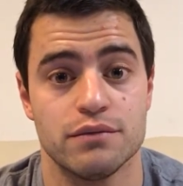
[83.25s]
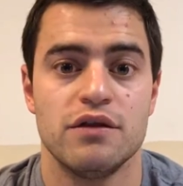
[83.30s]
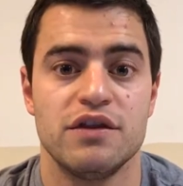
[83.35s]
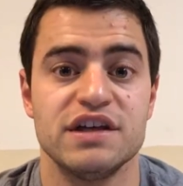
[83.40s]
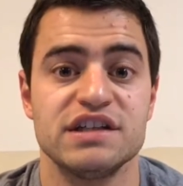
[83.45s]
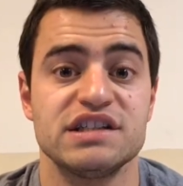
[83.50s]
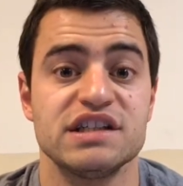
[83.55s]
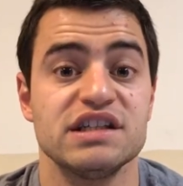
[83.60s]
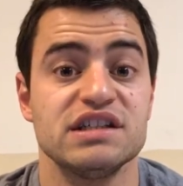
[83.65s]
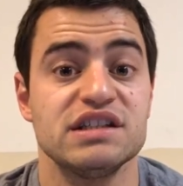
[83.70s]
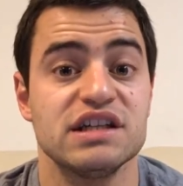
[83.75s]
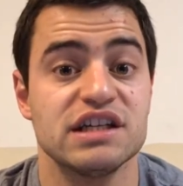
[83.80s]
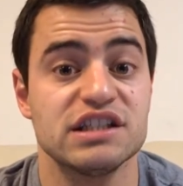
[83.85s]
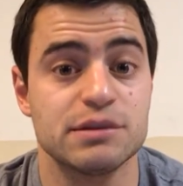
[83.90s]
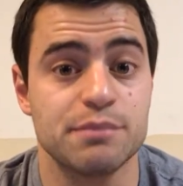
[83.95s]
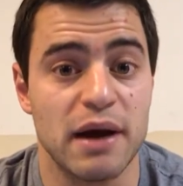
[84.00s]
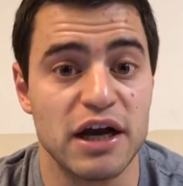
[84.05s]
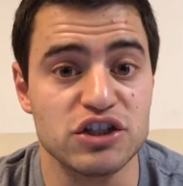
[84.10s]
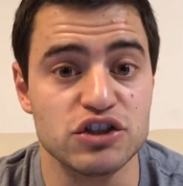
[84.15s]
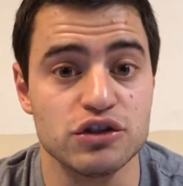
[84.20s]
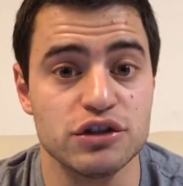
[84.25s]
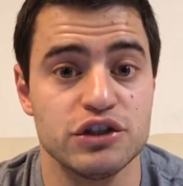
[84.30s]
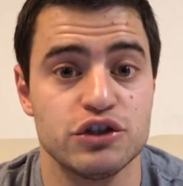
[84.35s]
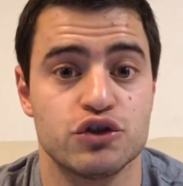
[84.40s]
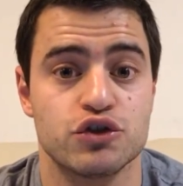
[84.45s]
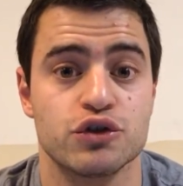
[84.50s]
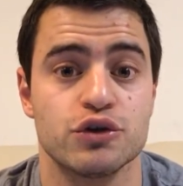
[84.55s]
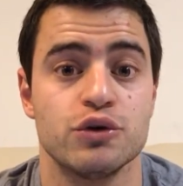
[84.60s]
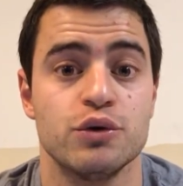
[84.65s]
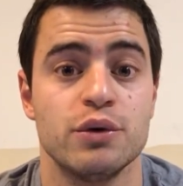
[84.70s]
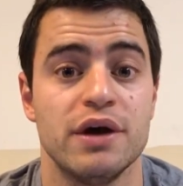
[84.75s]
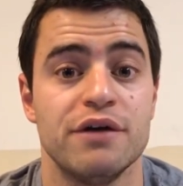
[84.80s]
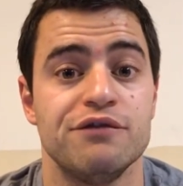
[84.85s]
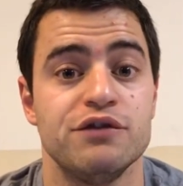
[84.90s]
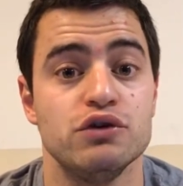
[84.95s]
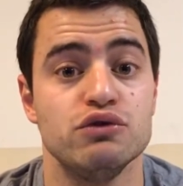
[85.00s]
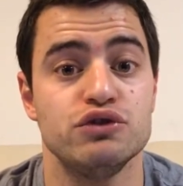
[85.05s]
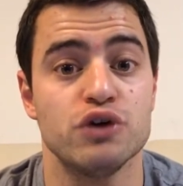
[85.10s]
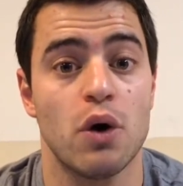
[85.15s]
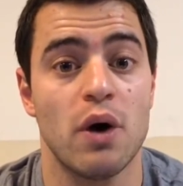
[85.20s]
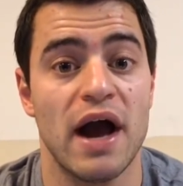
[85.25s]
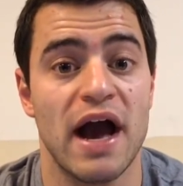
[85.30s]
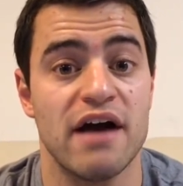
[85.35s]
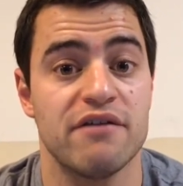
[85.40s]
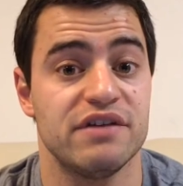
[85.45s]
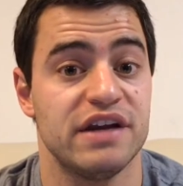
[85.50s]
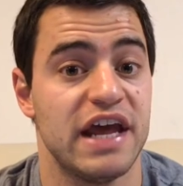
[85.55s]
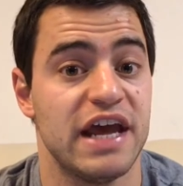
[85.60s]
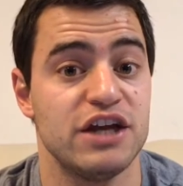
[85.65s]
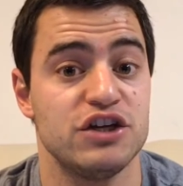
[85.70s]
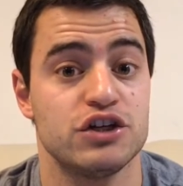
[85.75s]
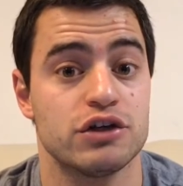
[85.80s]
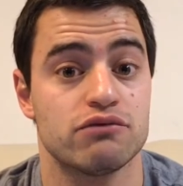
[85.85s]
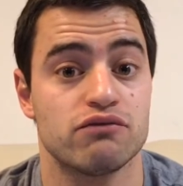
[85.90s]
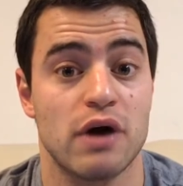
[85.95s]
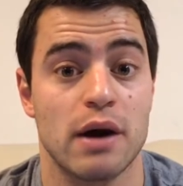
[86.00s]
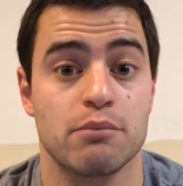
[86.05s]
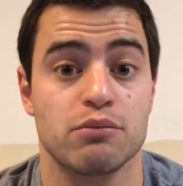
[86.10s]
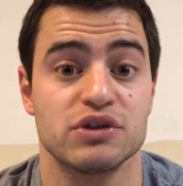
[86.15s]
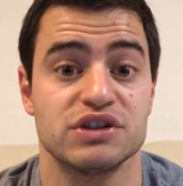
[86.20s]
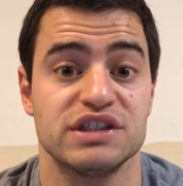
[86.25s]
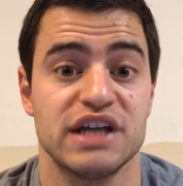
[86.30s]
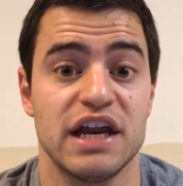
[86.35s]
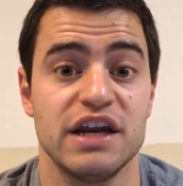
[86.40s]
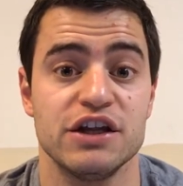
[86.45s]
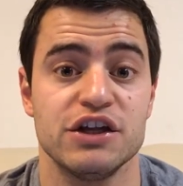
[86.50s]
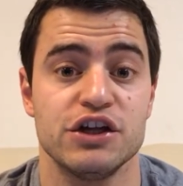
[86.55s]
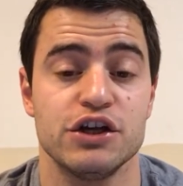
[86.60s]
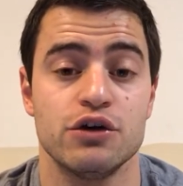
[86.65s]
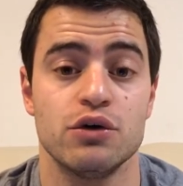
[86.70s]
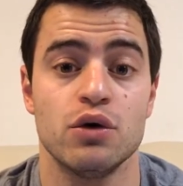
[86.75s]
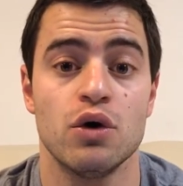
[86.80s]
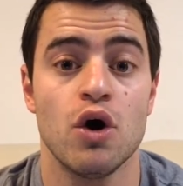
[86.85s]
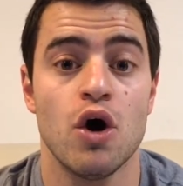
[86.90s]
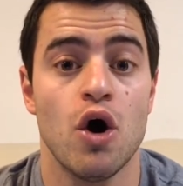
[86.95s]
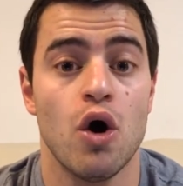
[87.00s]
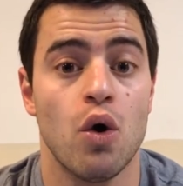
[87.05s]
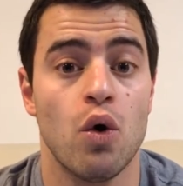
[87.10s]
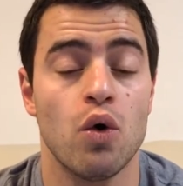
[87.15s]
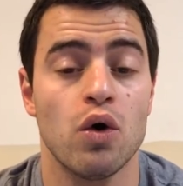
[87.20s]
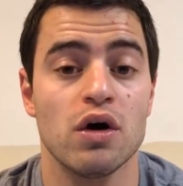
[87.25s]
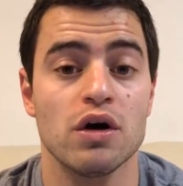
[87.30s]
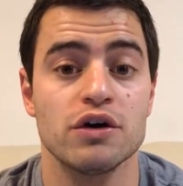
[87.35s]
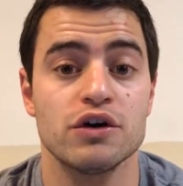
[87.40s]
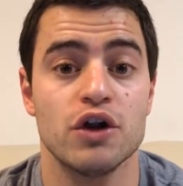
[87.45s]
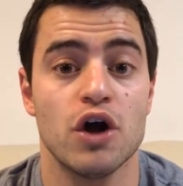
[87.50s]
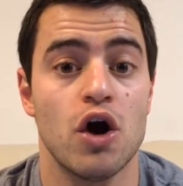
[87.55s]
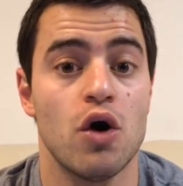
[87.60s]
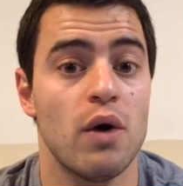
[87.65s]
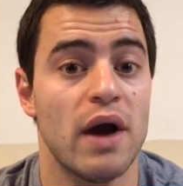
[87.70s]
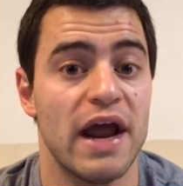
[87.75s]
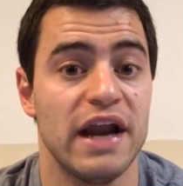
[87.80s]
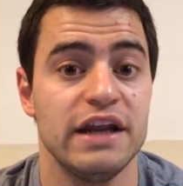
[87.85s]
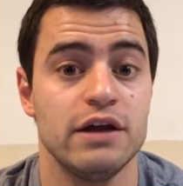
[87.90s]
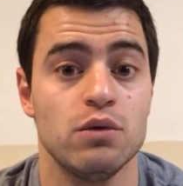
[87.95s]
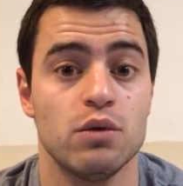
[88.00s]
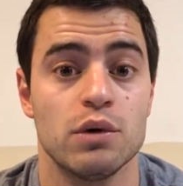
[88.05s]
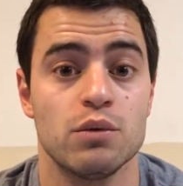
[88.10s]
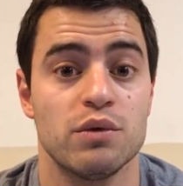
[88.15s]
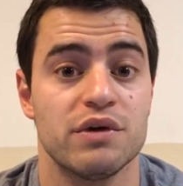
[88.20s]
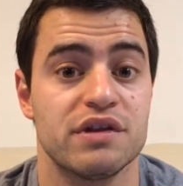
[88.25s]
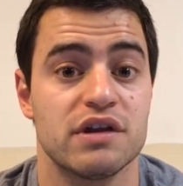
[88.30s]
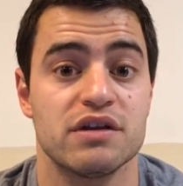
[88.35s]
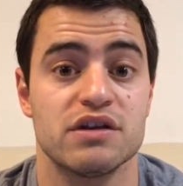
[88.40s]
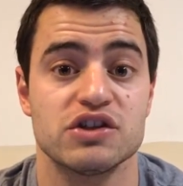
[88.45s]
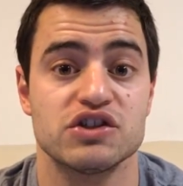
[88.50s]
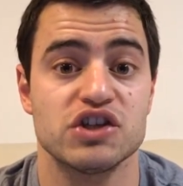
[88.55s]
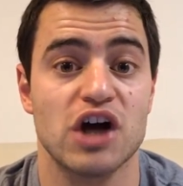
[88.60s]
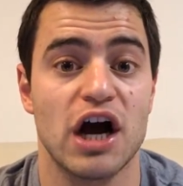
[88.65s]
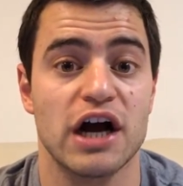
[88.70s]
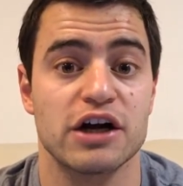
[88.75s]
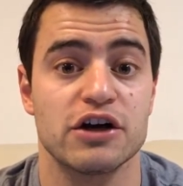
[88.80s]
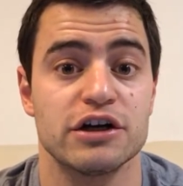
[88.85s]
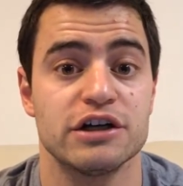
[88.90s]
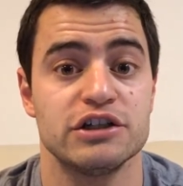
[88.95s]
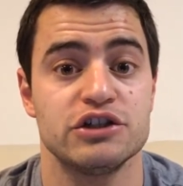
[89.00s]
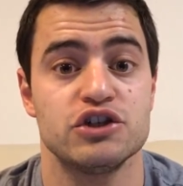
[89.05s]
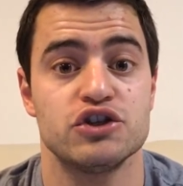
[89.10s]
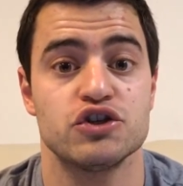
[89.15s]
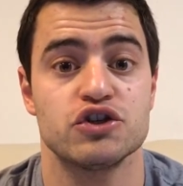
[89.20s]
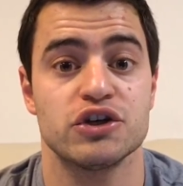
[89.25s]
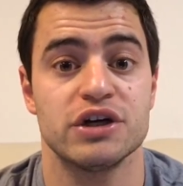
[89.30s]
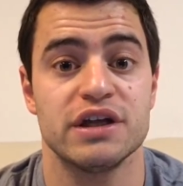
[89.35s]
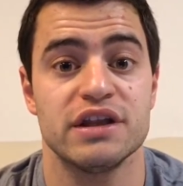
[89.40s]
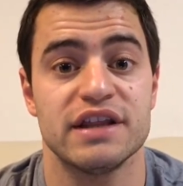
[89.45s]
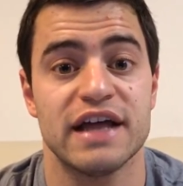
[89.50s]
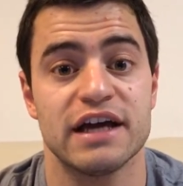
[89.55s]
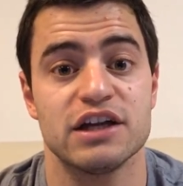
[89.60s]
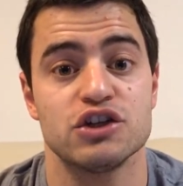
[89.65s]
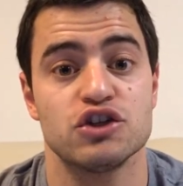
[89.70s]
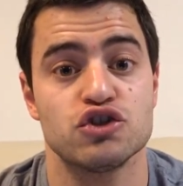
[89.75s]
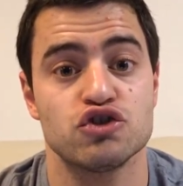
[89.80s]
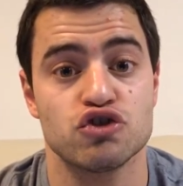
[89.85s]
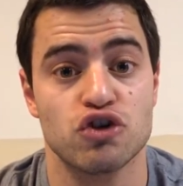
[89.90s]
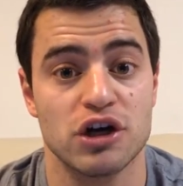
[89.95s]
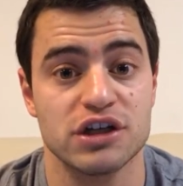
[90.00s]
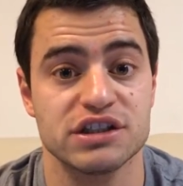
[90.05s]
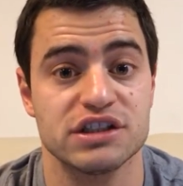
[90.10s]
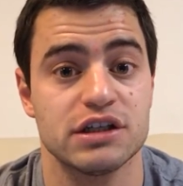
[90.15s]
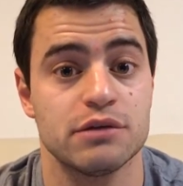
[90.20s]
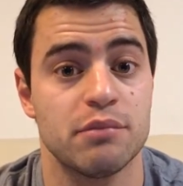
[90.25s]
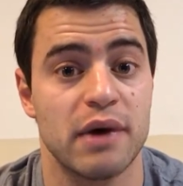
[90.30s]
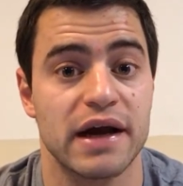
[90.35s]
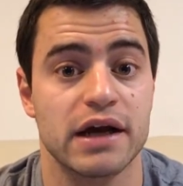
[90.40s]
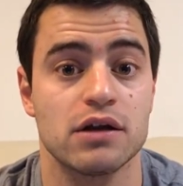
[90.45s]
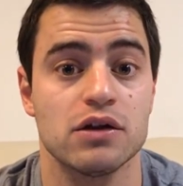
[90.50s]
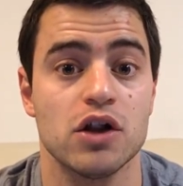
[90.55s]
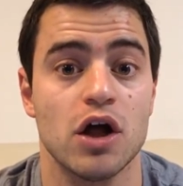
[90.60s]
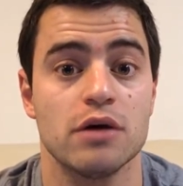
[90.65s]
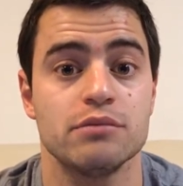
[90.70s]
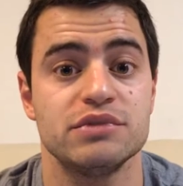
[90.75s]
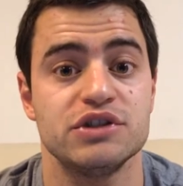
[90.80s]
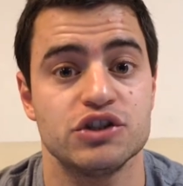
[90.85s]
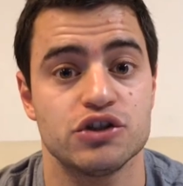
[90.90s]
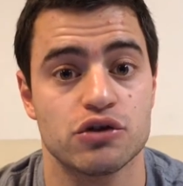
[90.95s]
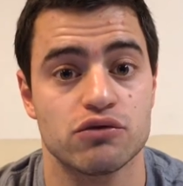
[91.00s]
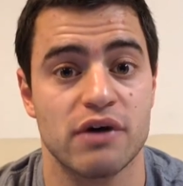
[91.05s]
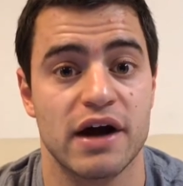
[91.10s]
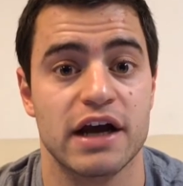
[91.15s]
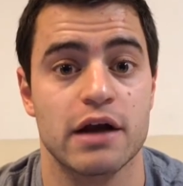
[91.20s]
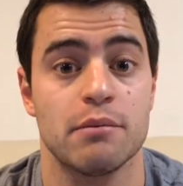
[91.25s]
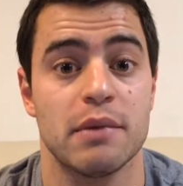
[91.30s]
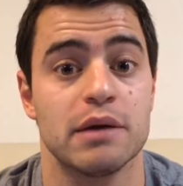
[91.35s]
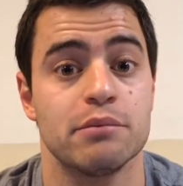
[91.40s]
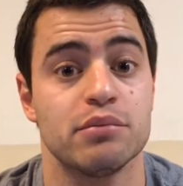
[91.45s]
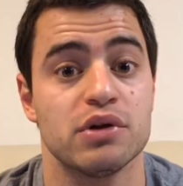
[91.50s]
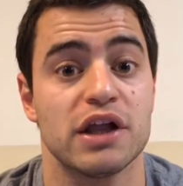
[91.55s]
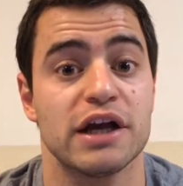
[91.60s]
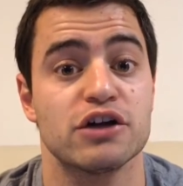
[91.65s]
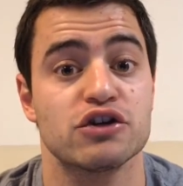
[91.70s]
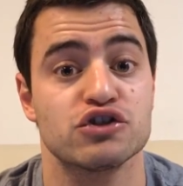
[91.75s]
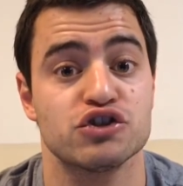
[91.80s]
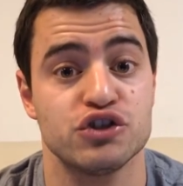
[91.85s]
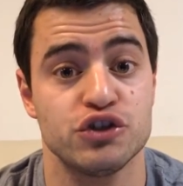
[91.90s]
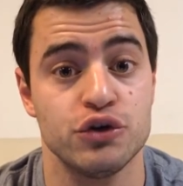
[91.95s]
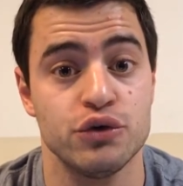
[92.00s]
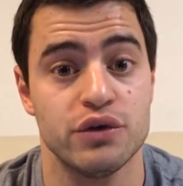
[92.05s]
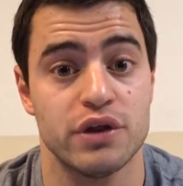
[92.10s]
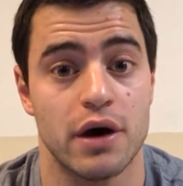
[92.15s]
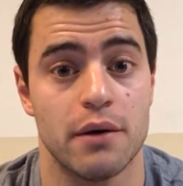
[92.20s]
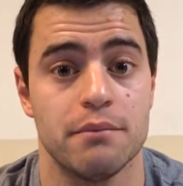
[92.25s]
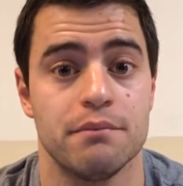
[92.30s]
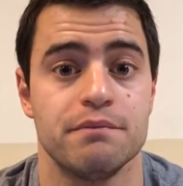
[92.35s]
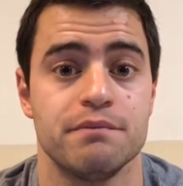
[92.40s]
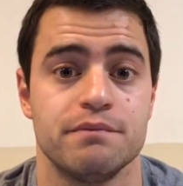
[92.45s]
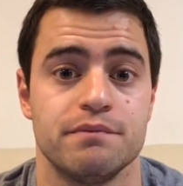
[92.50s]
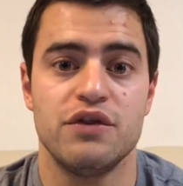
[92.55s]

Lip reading: This is especially true if you don't have an agent representing you or know anyone within the soccer industry that is trusted by clubs to recommend players to them.